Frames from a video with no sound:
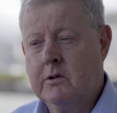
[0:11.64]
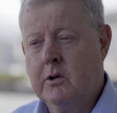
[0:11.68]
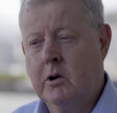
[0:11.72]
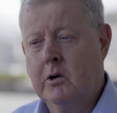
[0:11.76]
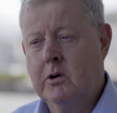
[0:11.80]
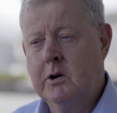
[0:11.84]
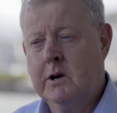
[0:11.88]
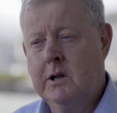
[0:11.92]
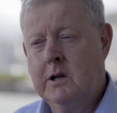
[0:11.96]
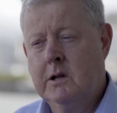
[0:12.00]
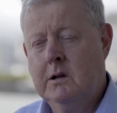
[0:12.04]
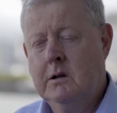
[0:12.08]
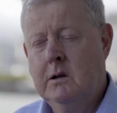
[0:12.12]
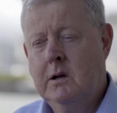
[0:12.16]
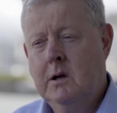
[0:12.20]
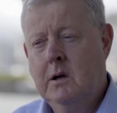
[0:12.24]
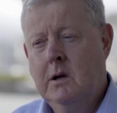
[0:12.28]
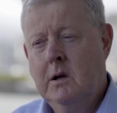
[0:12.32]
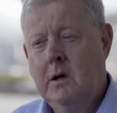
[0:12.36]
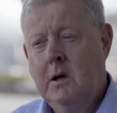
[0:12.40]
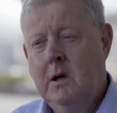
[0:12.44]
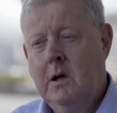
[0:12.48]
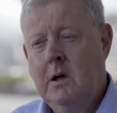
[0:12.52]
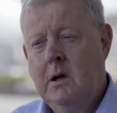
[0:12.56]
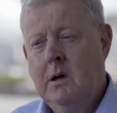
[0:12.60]
Authority
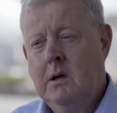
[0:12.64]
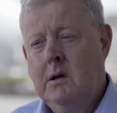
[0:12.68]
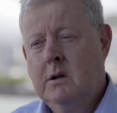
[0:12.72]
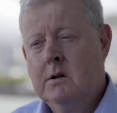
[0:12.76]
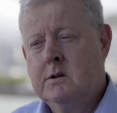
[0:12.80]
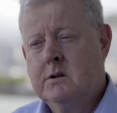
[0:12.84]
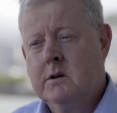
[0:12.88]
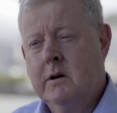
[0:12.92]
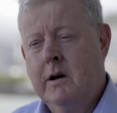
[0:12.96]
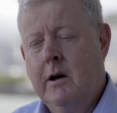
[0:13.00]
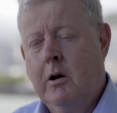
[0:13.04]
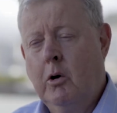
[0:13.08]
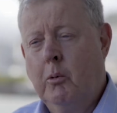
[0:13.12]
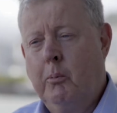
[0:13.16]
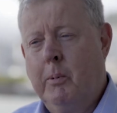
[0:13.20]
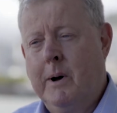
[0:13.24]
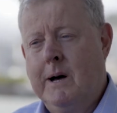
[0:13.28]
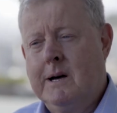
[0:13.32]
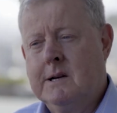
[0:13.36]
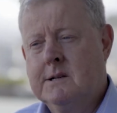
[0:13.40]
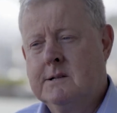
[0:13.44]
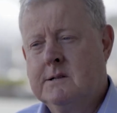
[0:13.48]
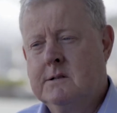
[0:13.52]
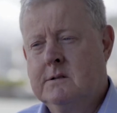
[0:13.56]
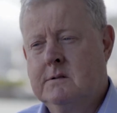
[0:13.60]
to help
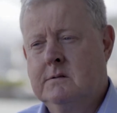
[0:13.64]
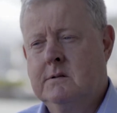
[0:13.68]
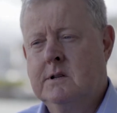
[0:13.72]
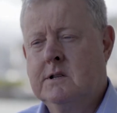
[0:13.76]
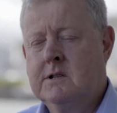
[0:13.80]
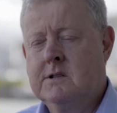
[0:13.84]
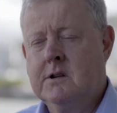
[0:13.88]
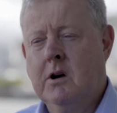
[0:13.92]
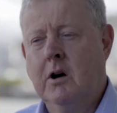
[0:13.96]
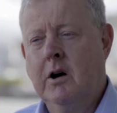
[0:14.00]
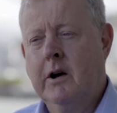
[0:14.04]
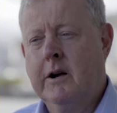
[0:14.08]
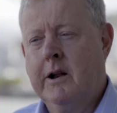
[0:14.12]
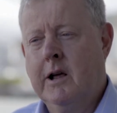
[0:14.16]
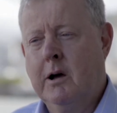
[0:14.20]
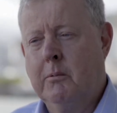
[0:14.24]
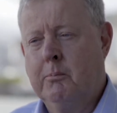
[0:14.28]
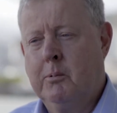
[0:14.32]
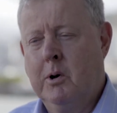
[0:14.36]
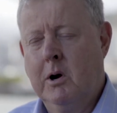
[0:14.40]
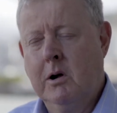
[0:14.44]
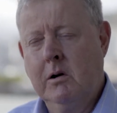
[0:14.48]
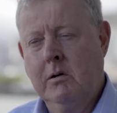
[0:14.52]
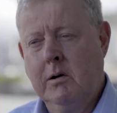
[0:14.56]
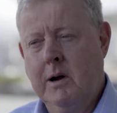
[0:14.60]
us design our
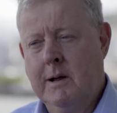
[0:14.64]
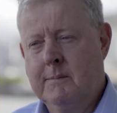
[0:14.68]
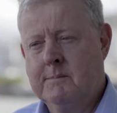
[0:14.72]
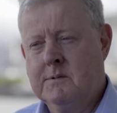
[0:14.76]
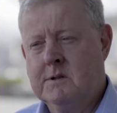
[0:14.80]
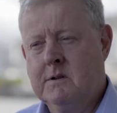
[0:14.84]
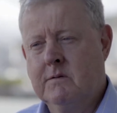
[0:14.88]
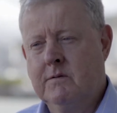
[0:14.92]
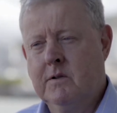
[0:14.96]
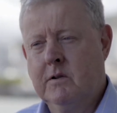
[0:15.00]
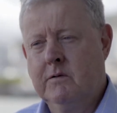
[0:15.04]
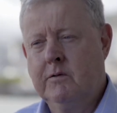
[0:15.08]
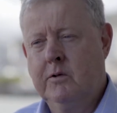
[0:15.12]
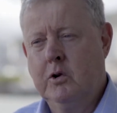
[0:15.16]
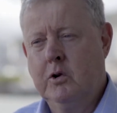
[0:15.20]
programs of the